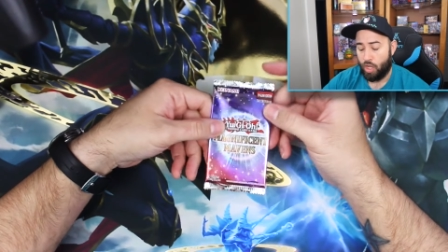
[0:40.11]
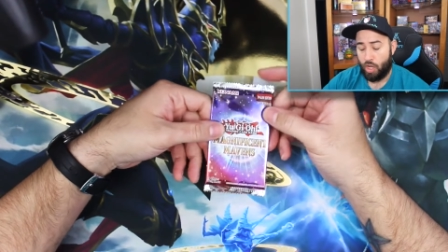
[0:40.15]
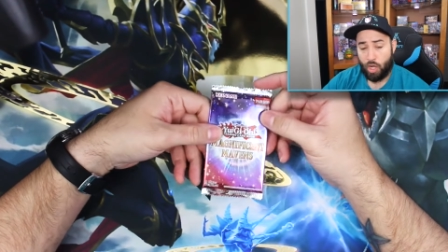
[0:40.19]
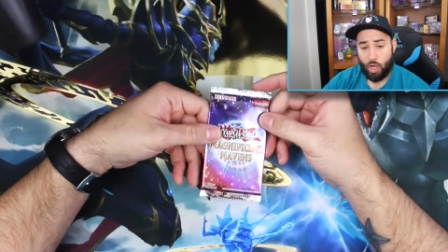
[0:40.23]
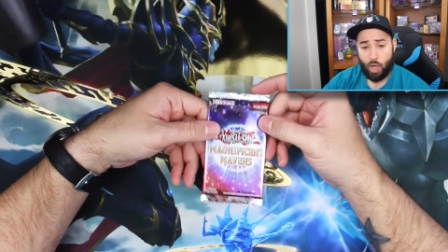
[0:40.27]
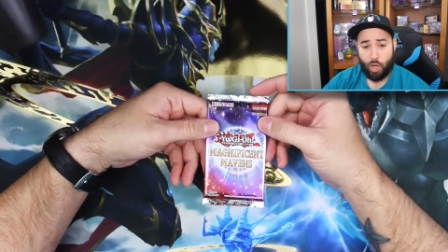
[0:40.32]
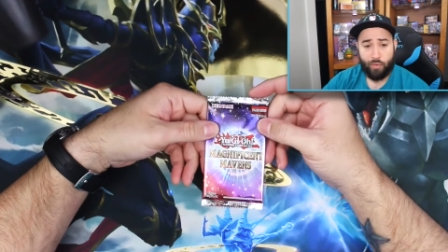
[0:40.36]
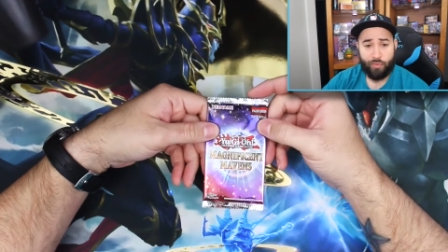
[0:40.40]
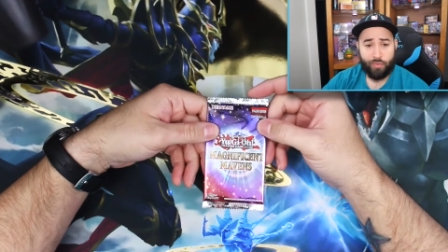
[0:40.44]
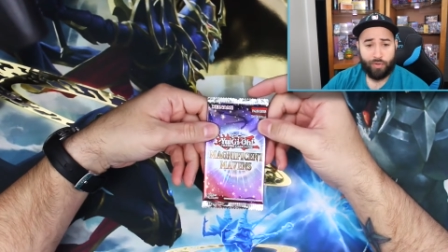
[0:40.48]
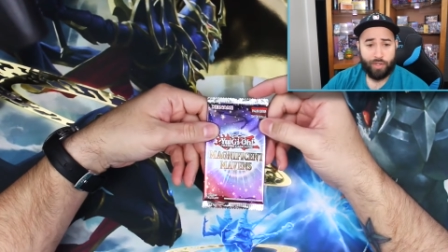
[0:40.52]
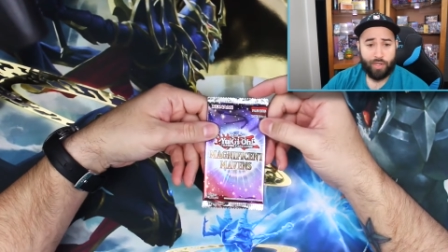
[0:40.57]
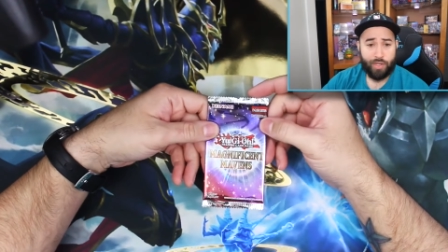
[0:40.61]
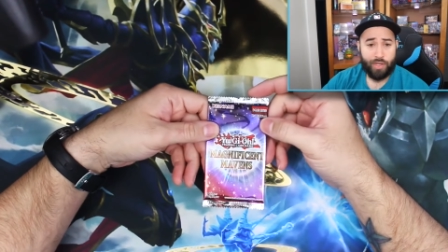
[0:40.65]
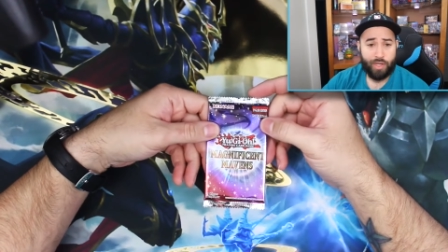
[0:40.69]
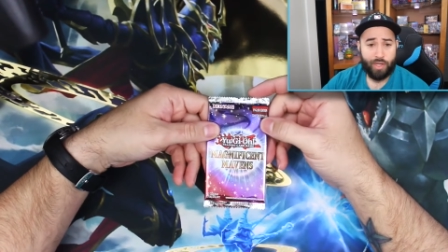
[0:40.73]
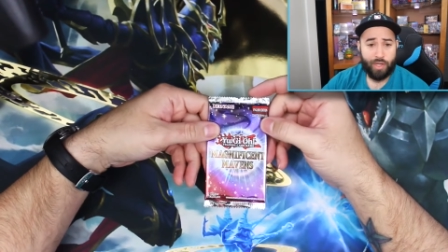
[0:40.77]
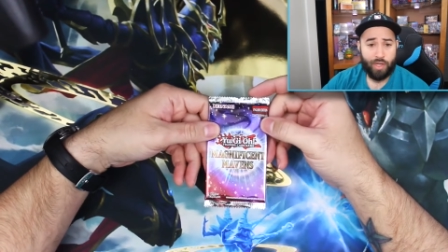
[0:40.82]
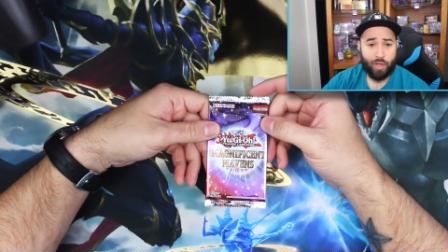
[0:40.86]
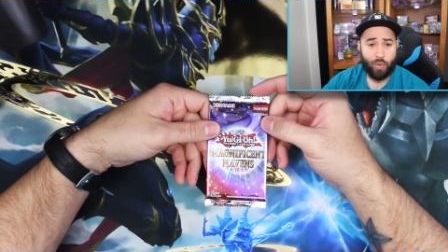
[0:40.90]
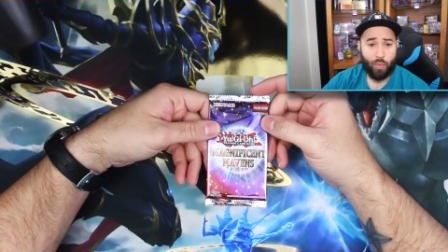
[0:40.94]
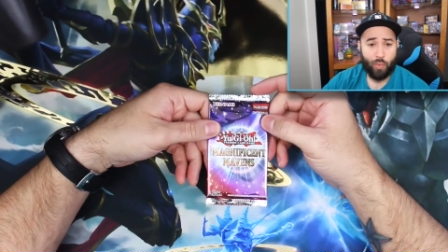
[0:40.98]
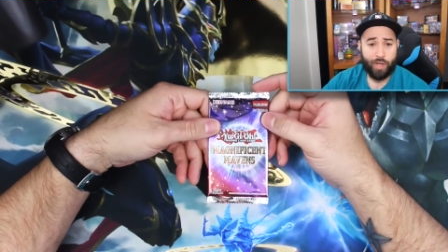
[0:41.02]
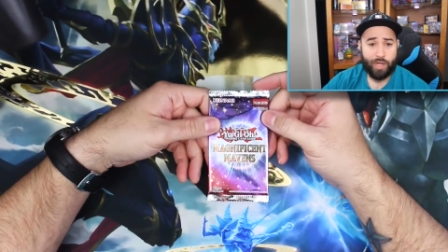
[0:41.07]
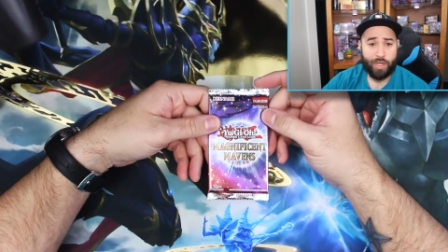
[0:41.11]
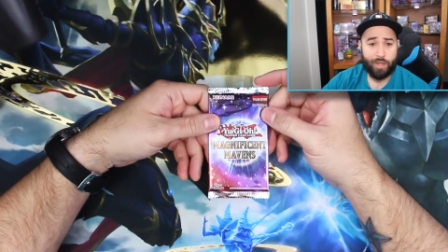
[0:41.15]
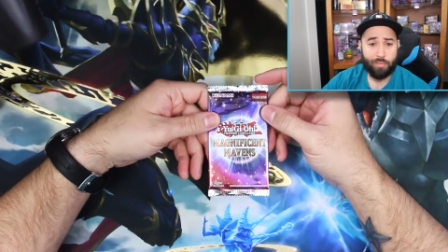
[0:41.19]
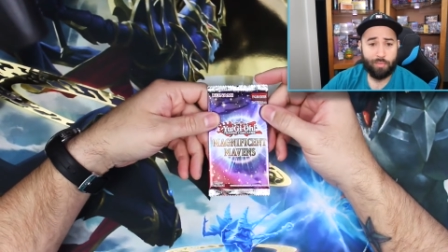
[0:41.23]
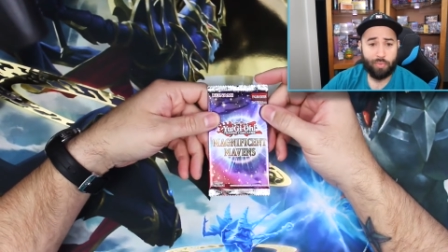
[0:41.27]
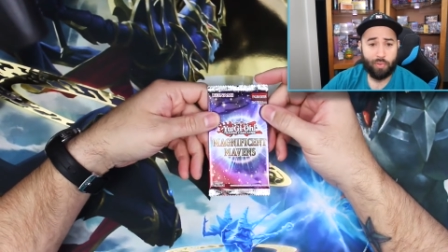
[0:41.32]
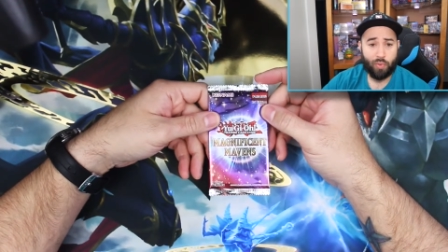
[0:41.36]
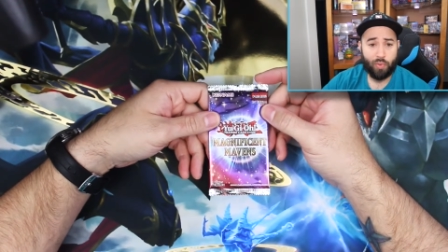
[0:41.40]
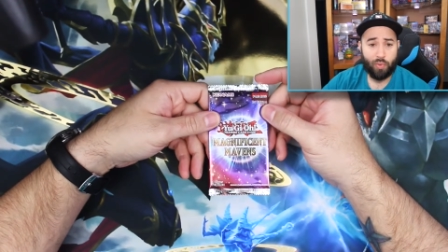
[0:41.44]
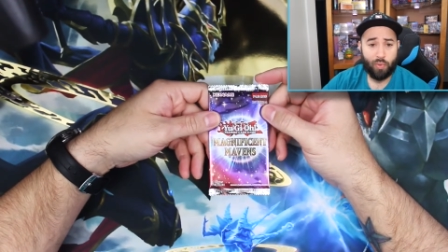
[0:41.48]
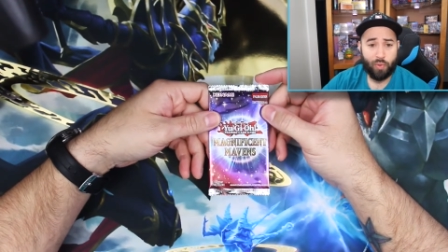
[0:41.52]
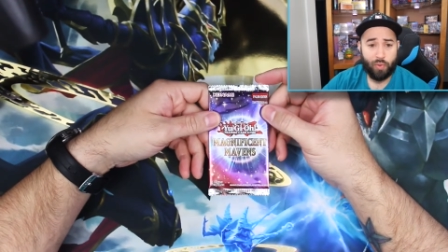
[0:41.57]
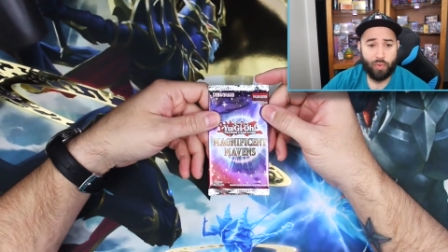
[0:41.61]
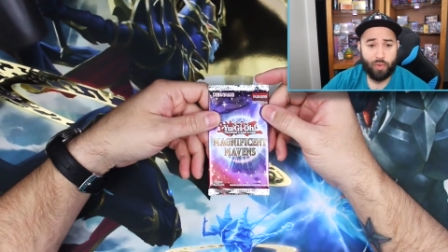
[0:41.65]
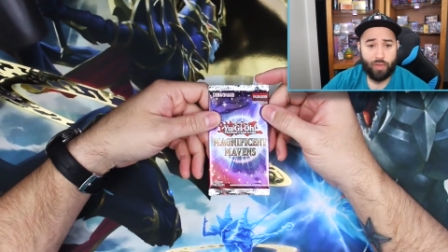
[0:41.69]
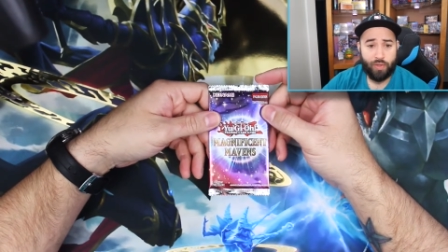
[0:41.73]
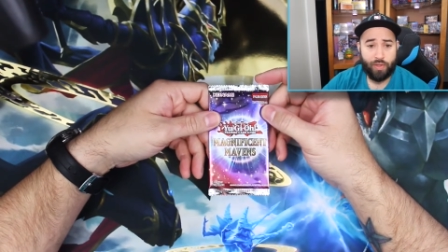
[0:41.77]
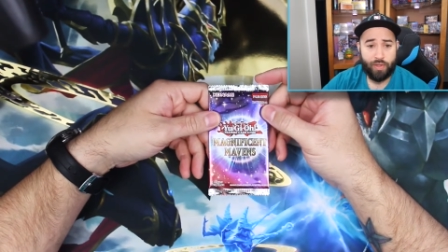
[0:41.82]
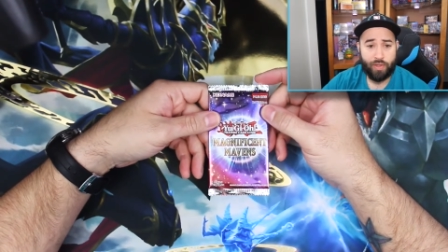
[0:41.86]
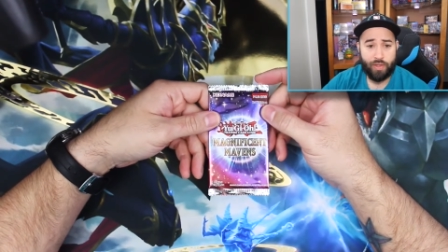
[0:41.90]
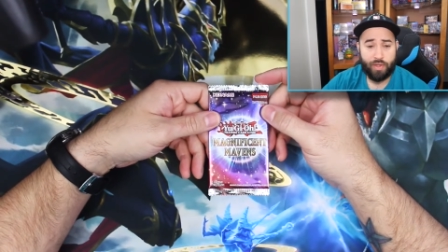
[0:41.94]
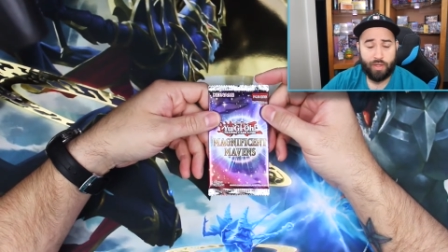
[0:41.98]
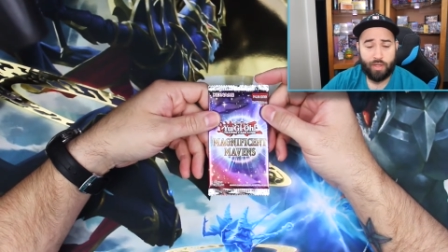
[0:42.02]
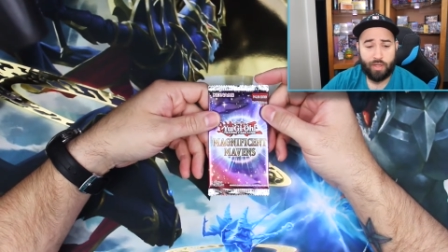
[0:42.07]
Hopefully we can
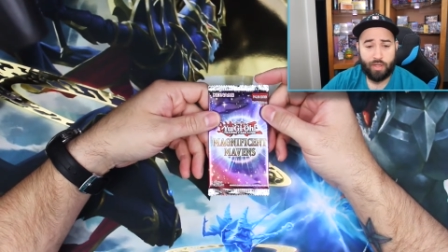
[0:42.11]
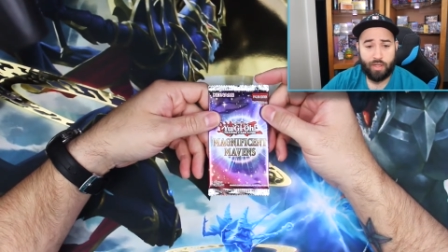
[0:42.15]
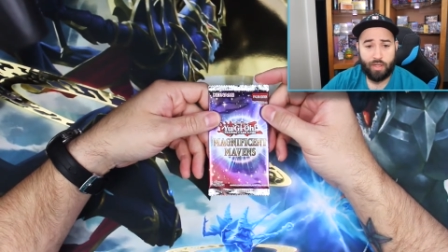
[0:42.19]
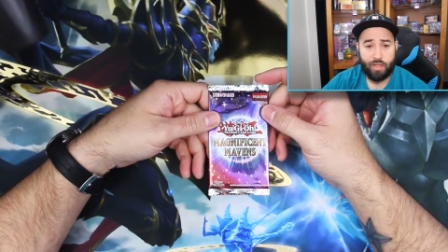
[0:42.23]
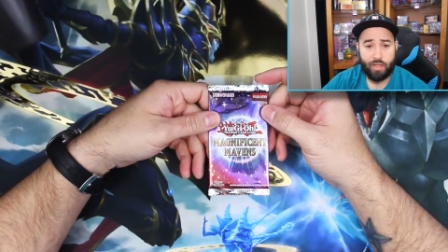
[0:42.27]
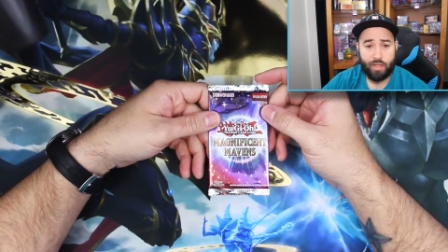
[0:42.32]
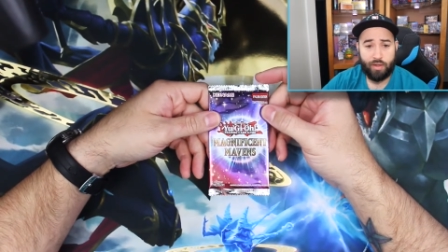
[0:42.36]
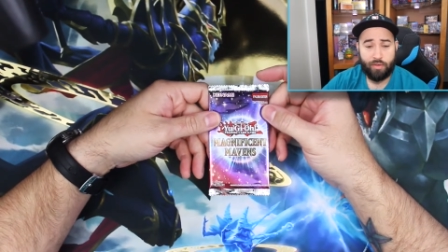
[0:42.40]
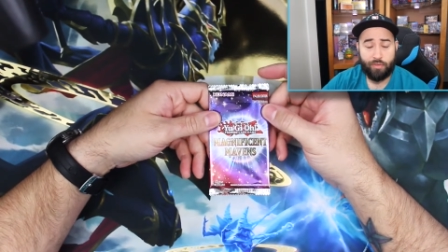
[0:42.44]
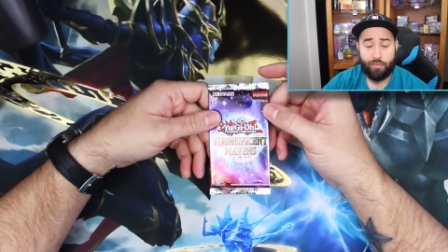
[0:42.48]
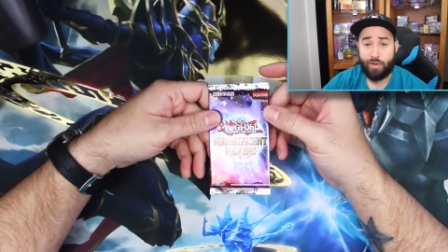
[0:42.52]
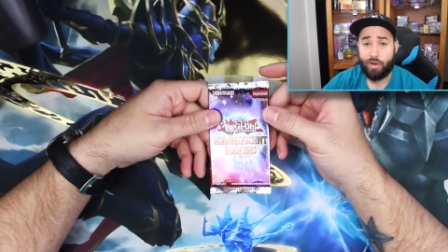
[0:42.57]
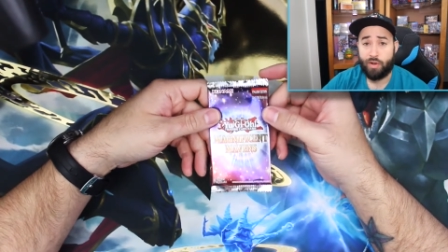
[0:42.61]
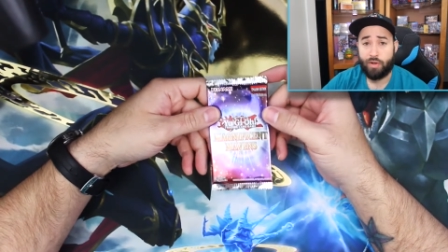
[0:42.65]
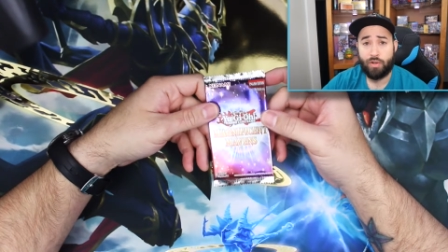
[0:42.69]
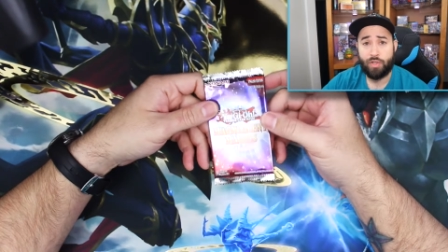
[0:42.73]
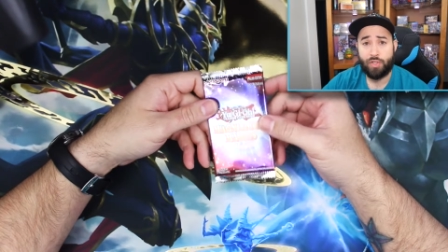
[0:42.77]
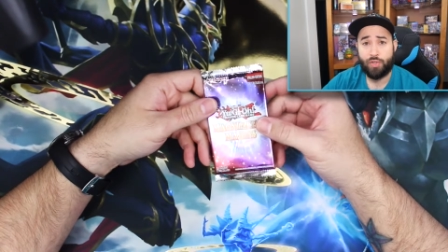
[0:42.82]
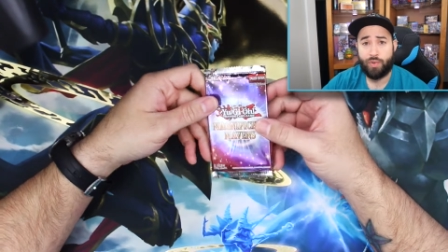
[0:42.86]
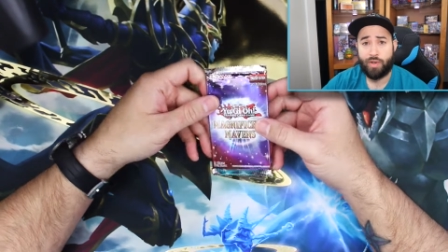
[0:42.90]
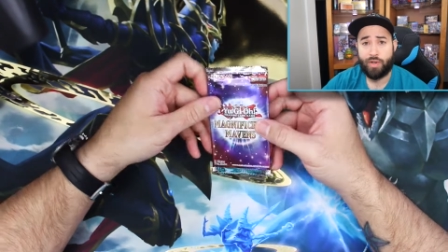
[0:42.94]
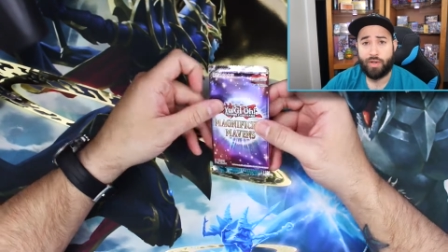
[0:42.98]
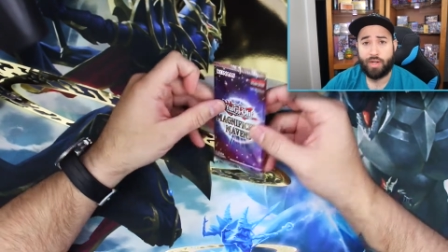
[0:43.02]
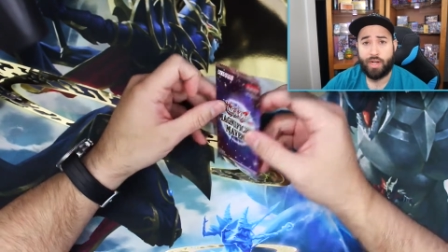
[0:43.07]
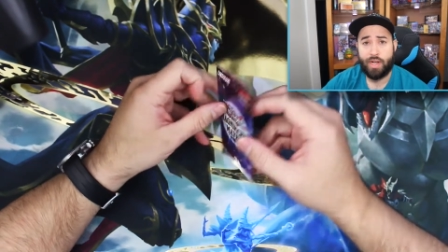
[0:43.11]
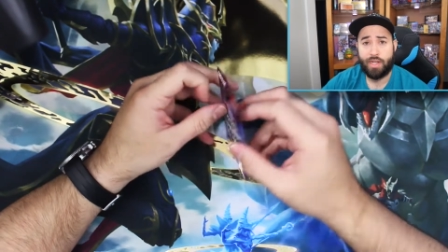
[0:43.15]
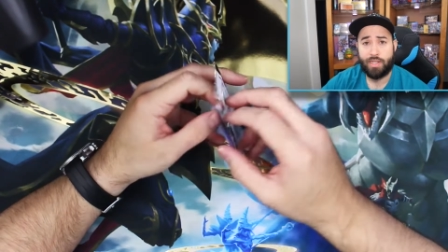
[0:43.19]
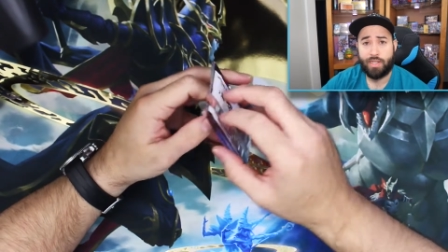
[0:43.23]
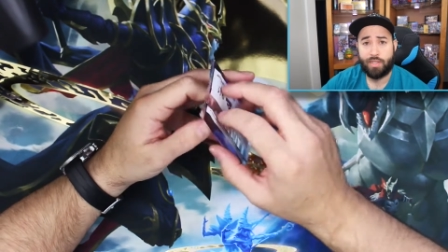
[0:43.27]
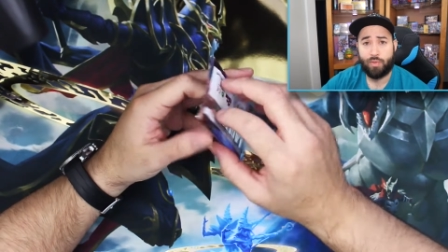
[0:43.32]
pull the Pharaoh's Rare, guys.